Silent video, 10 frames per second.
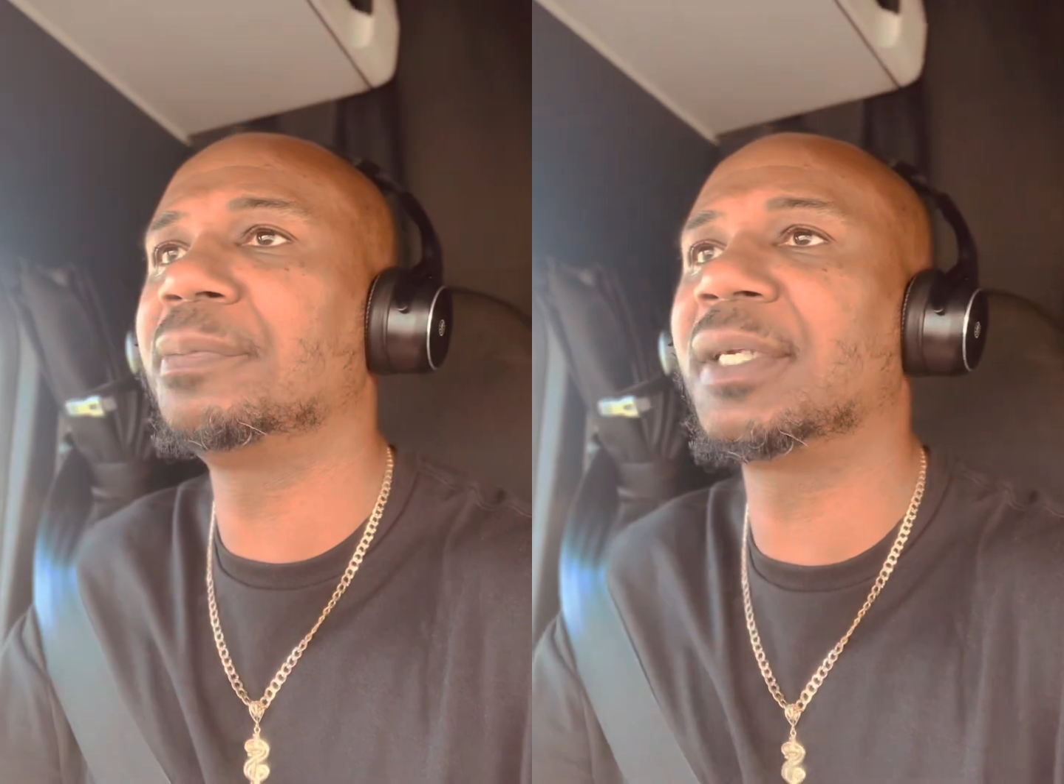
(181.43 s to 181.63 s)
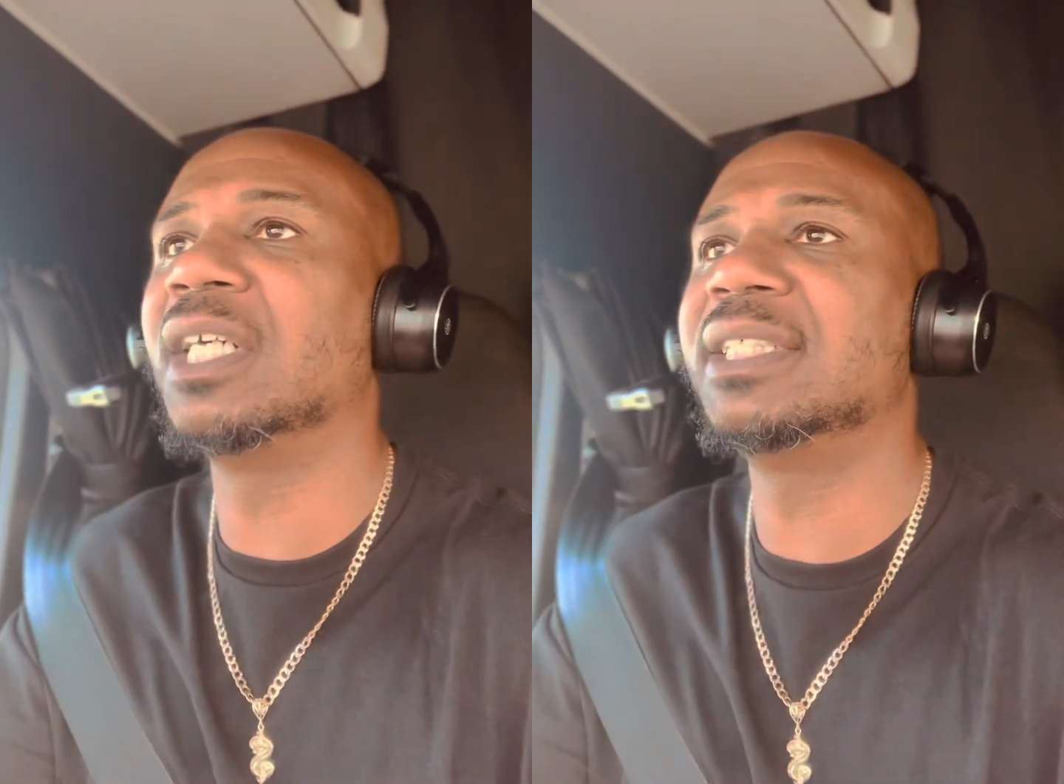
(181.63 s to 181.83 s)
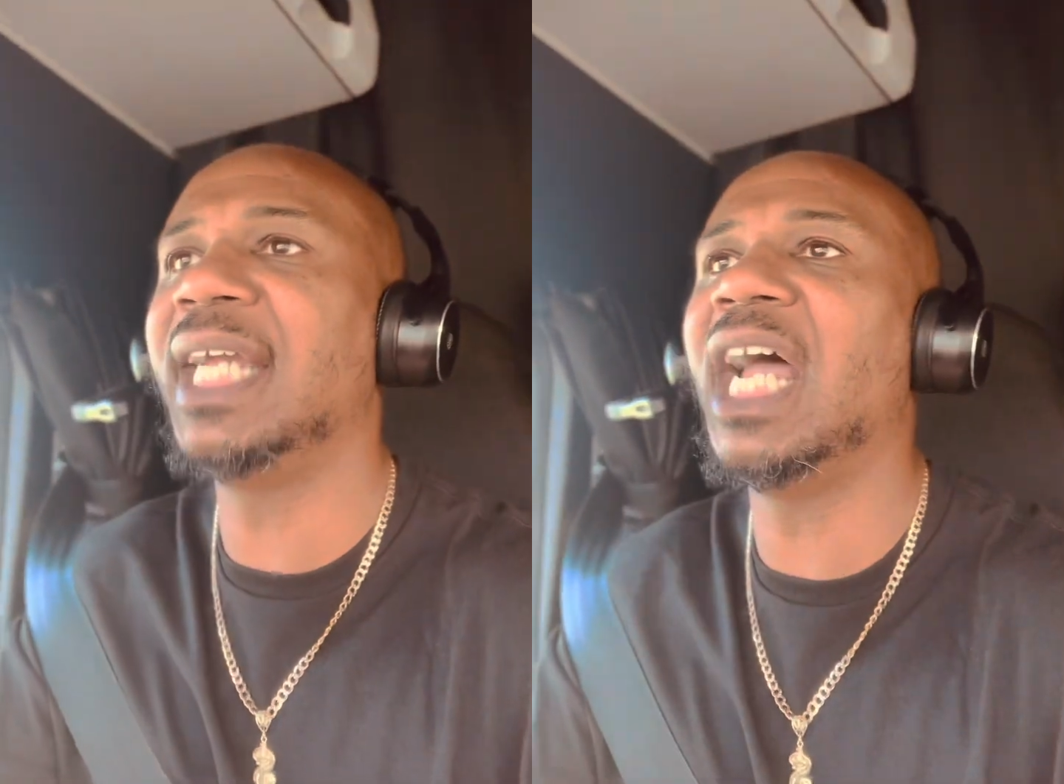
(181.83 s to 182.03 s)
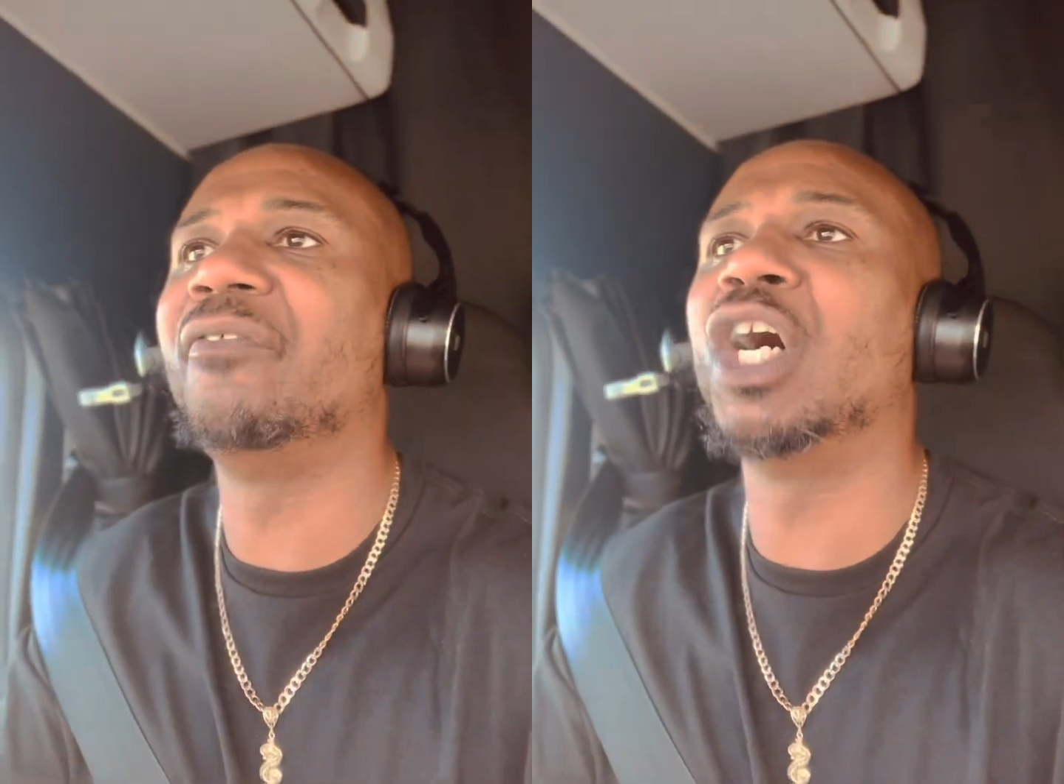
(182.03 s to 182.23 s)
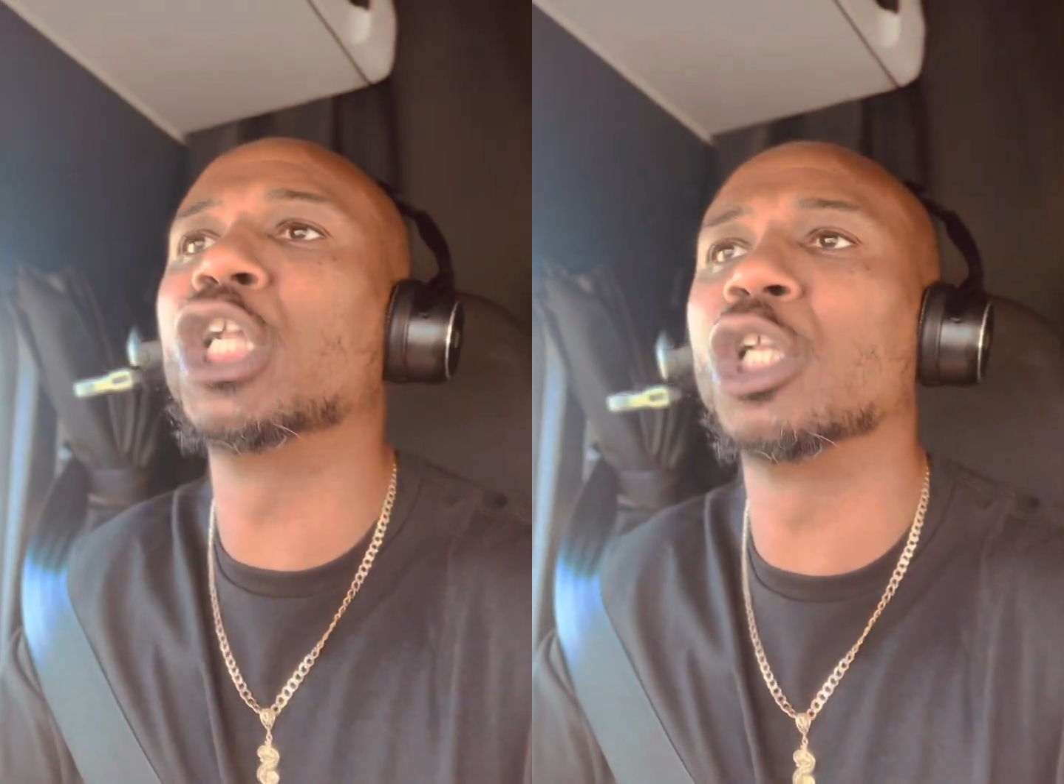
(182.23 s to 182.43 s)
because they have
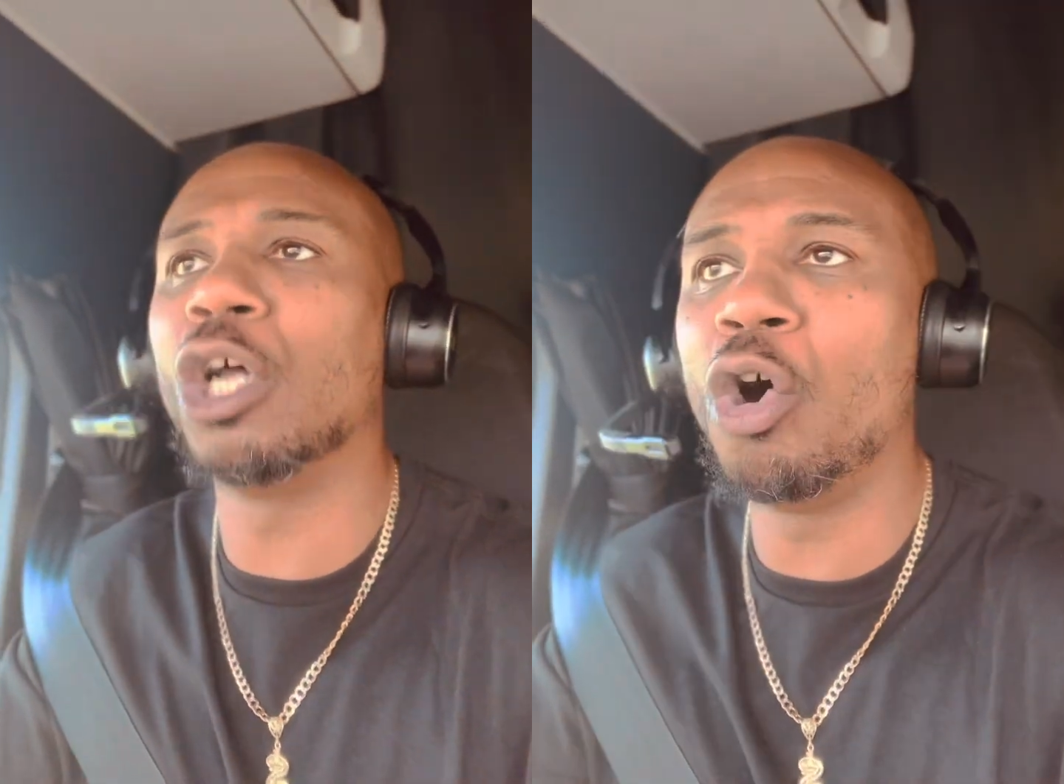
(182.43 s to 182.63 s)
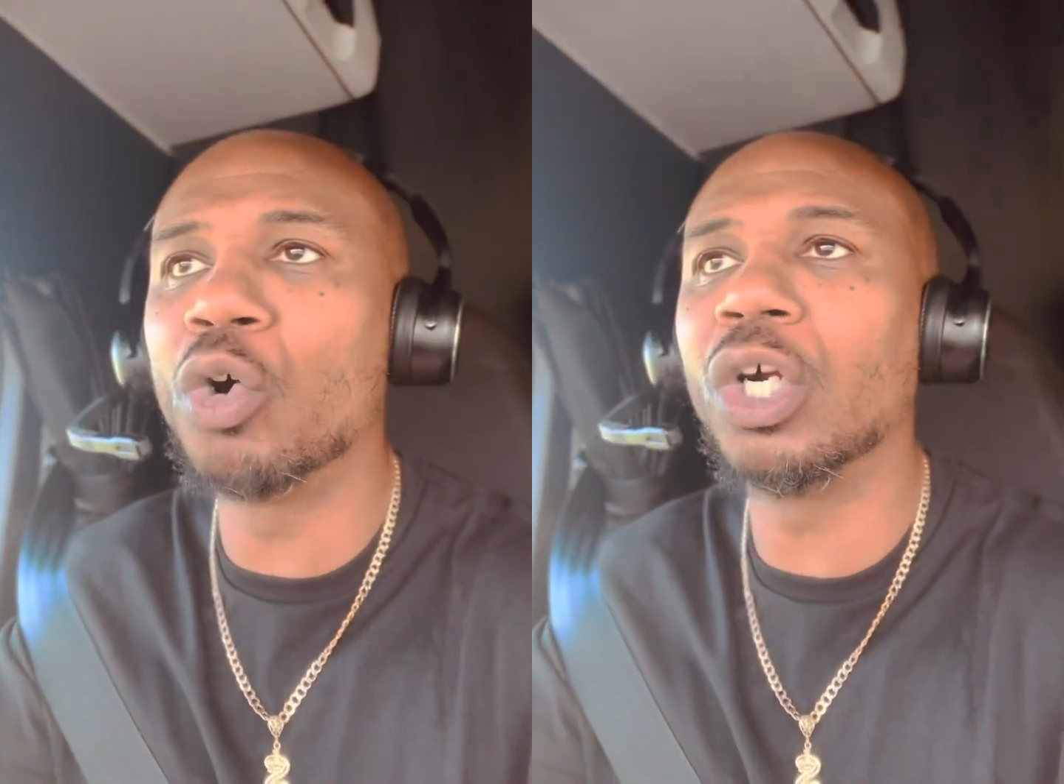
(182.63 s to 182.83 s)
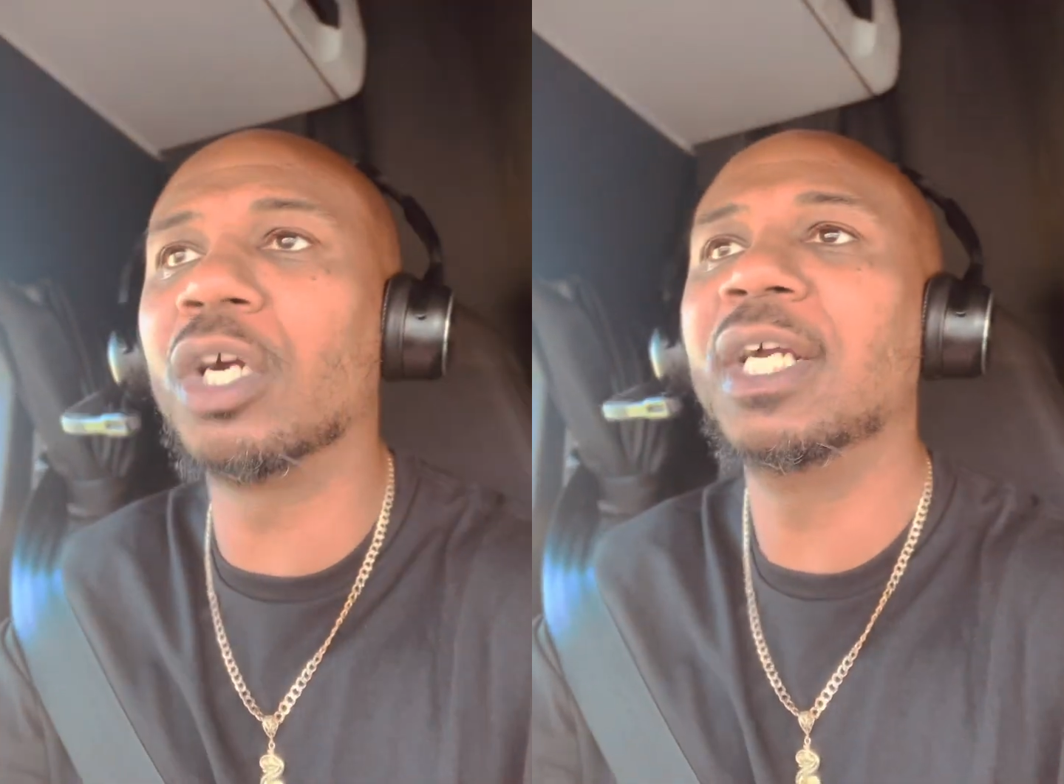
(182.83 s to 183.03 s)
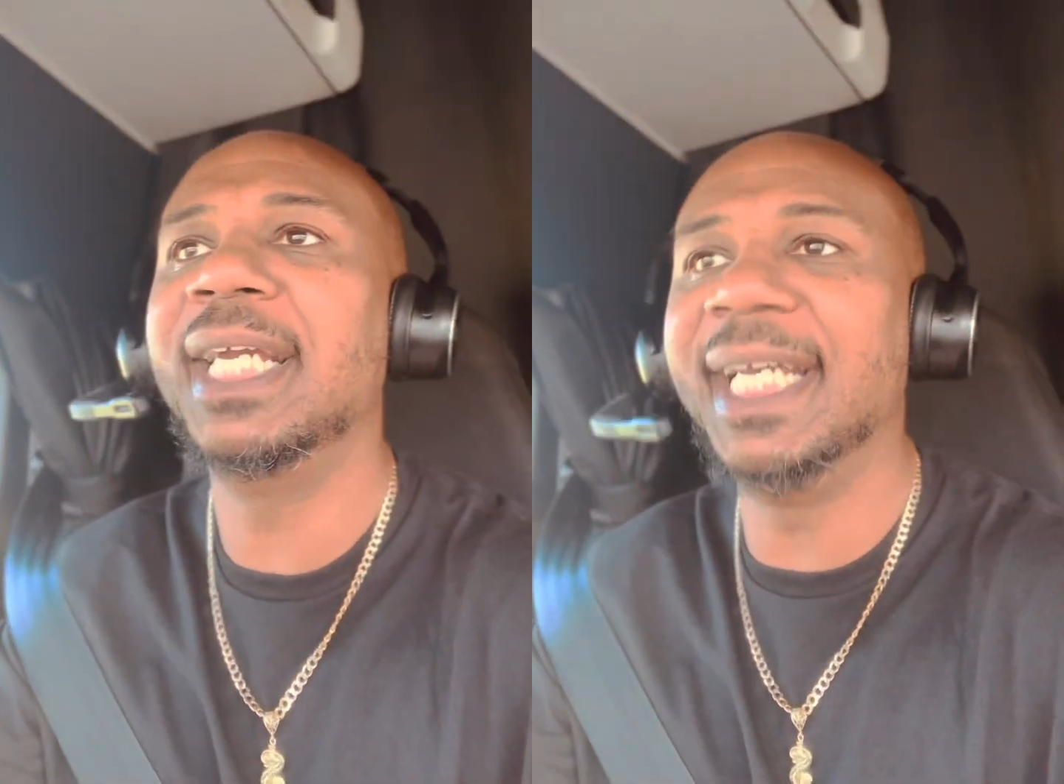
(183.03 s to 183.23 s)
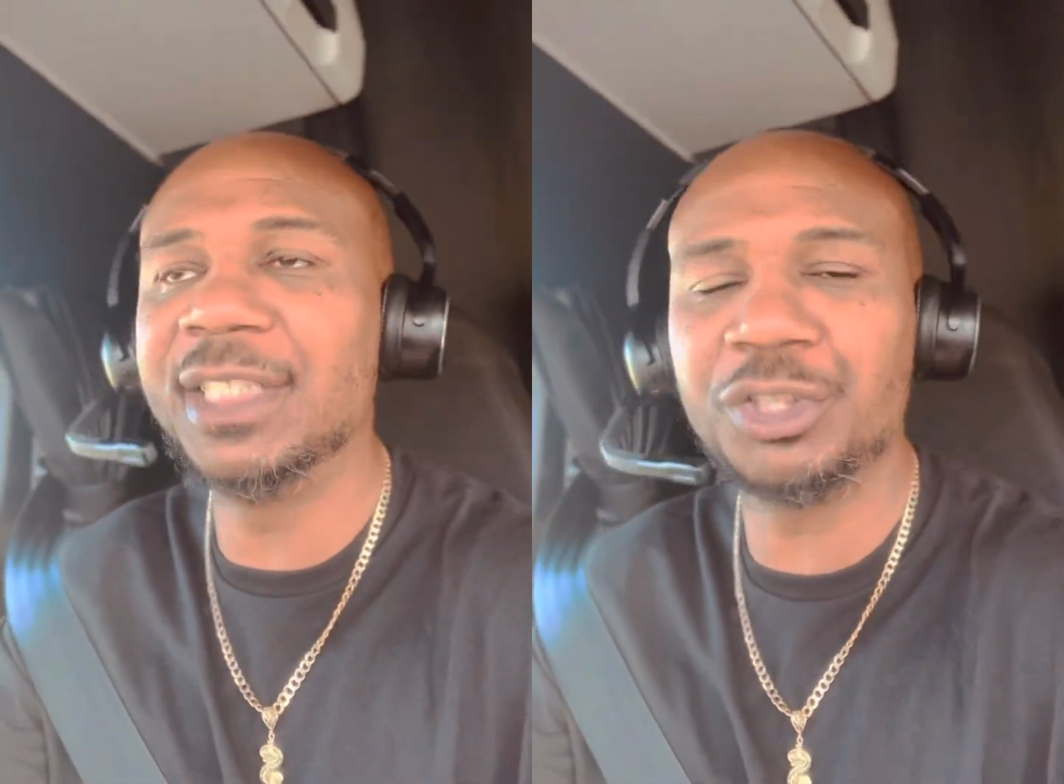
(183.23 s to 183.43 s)
a longer
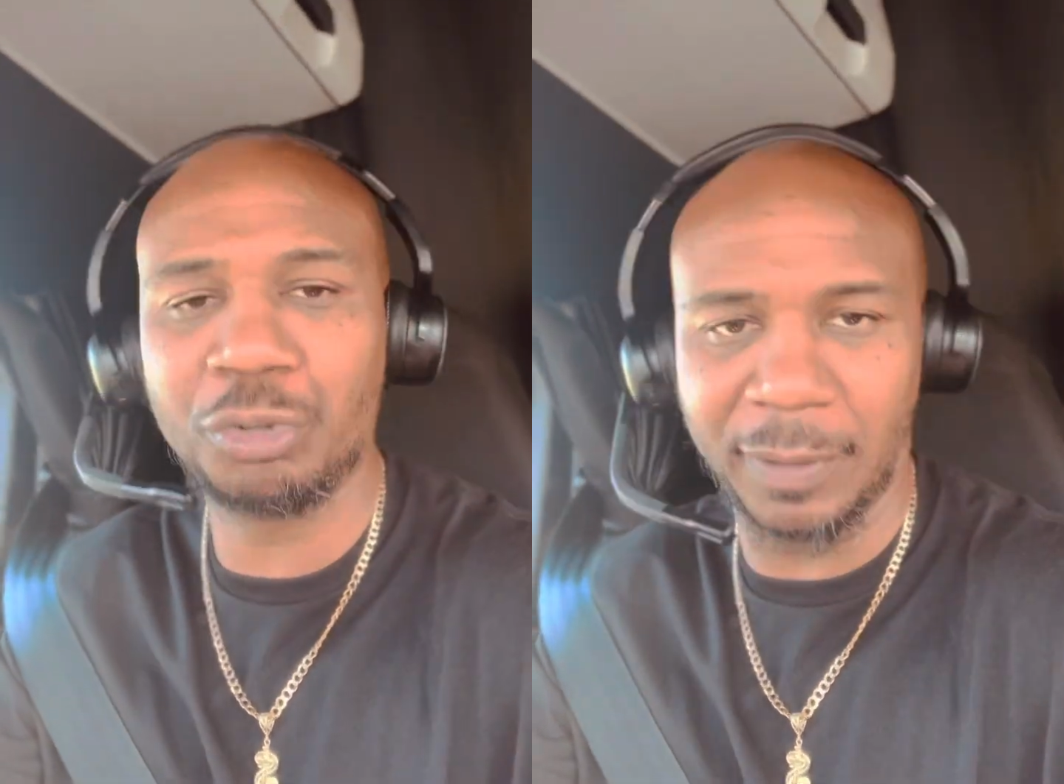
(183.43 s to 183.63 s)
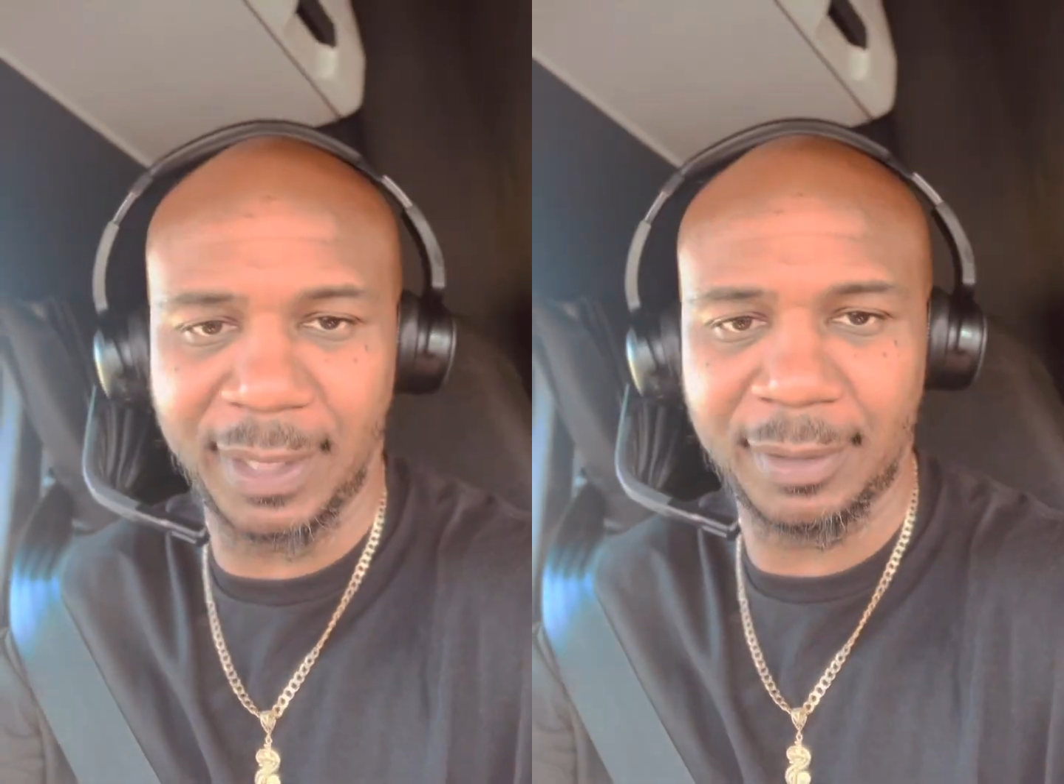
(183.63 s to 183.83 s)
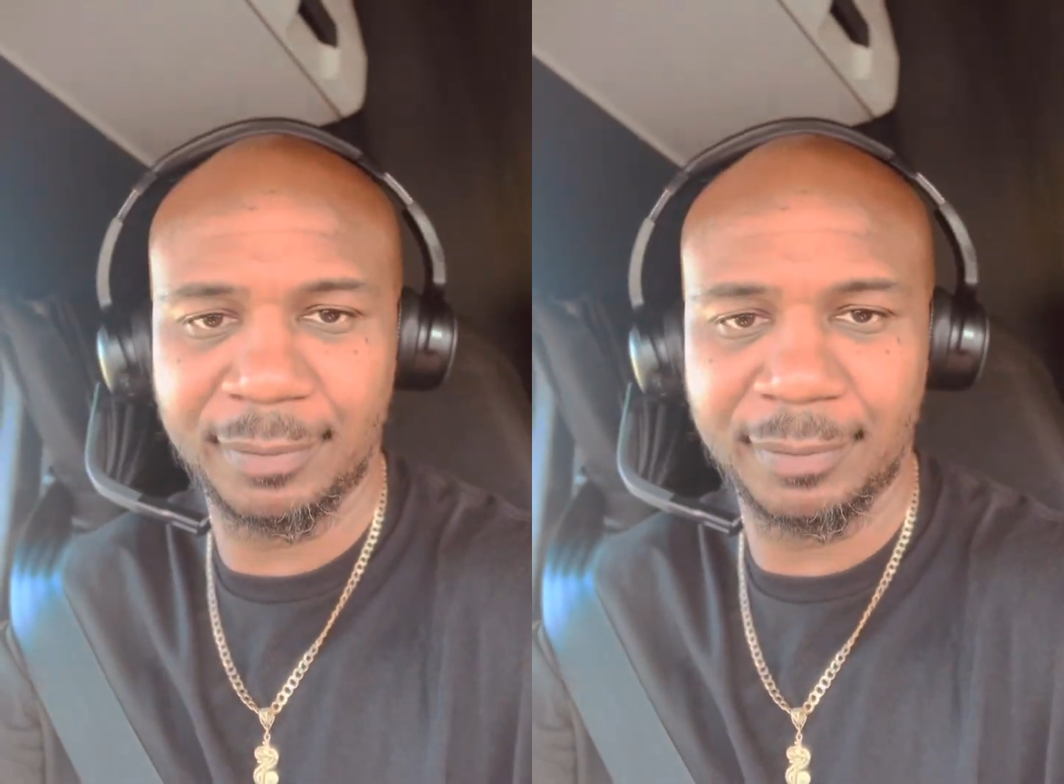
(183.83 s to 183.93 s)
history.